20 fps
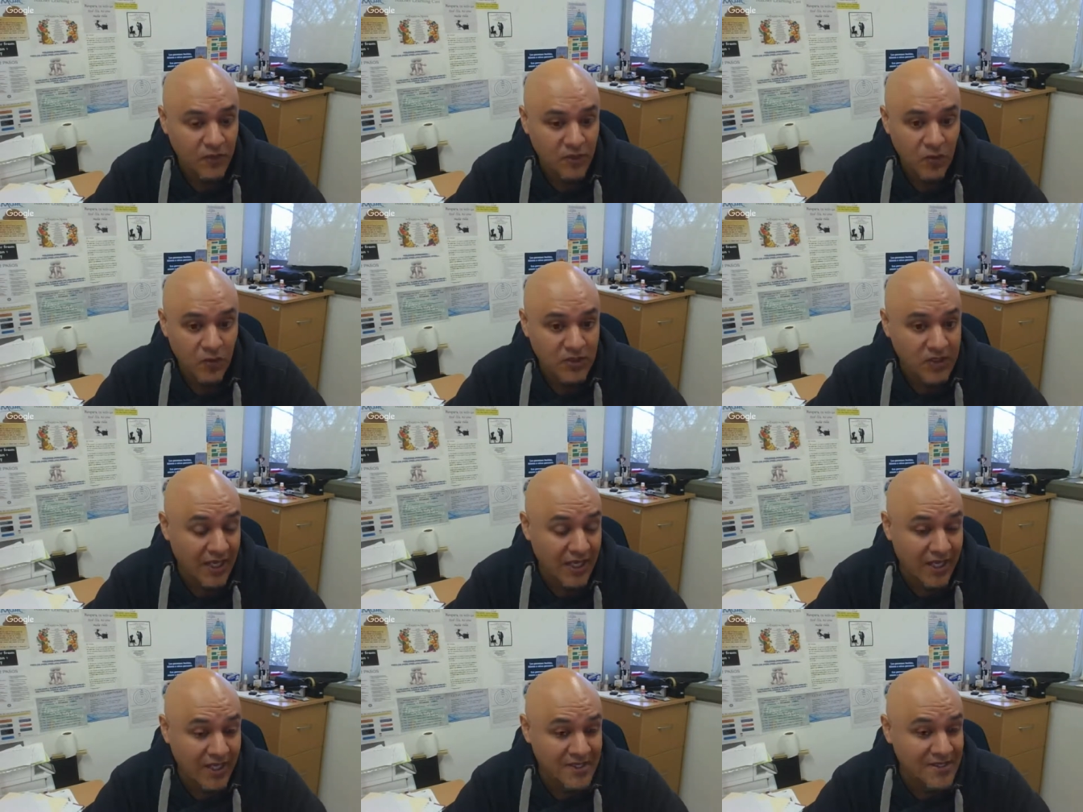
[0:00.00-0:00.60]
to
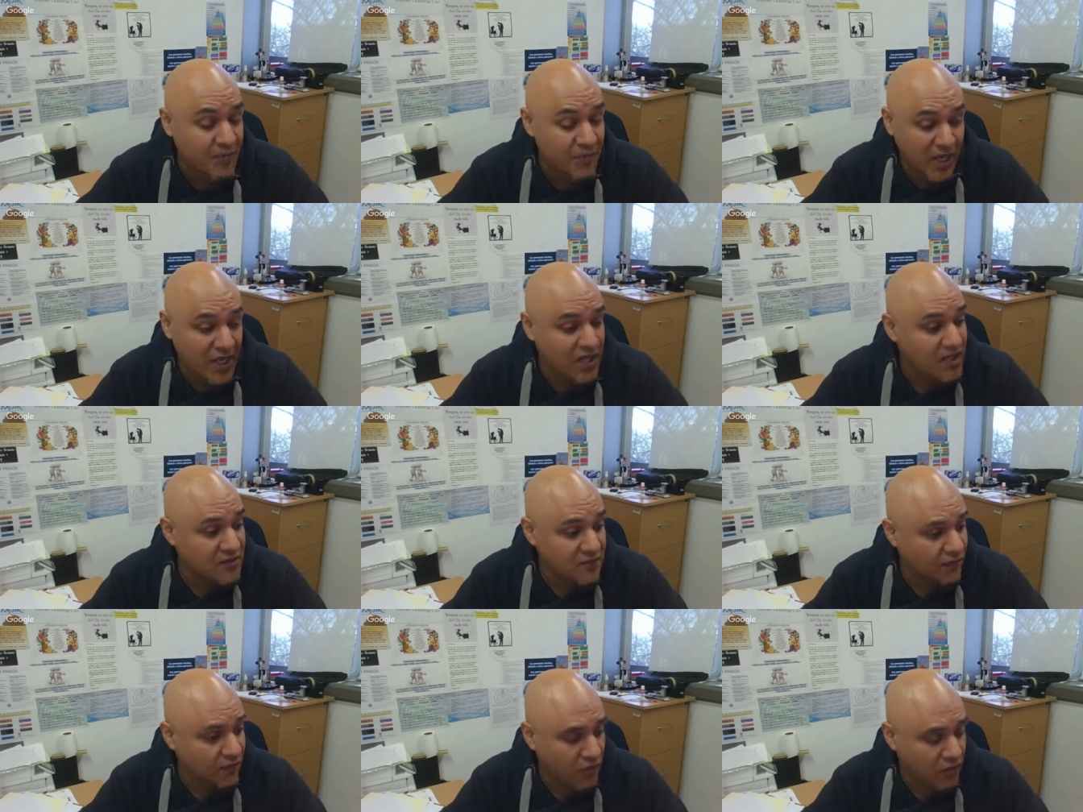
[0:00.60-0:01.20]
take as a
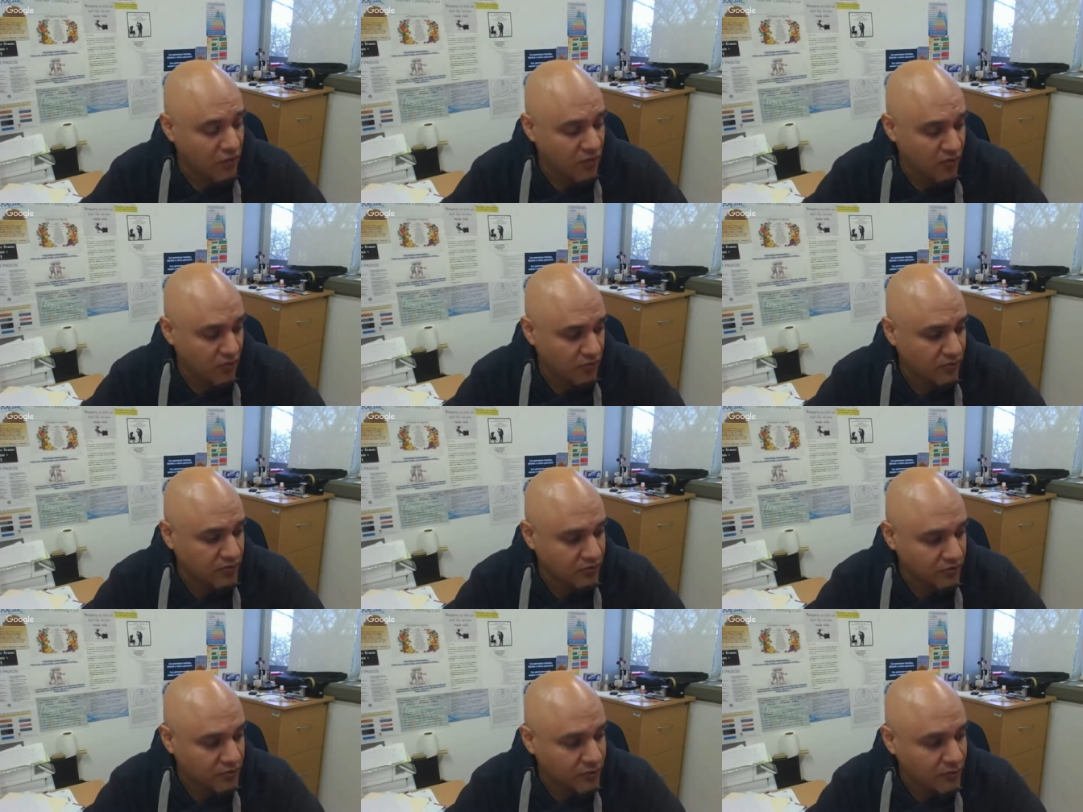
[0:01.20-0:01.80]
base form
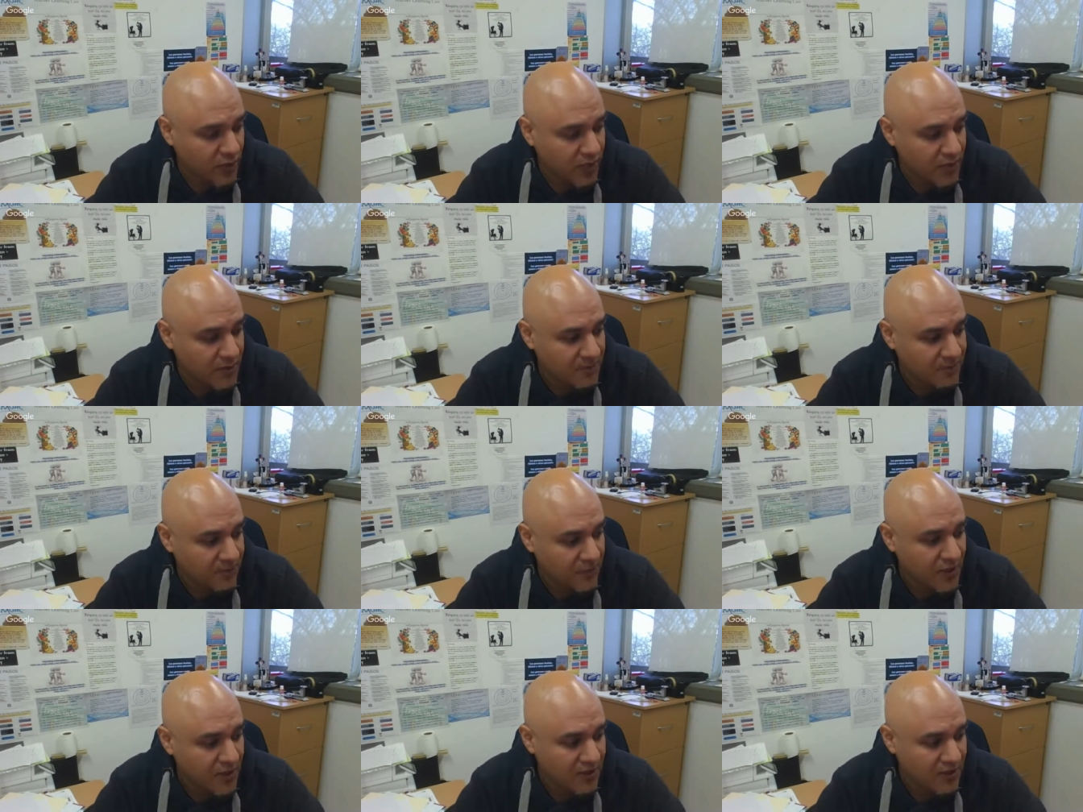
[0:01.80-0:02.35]
right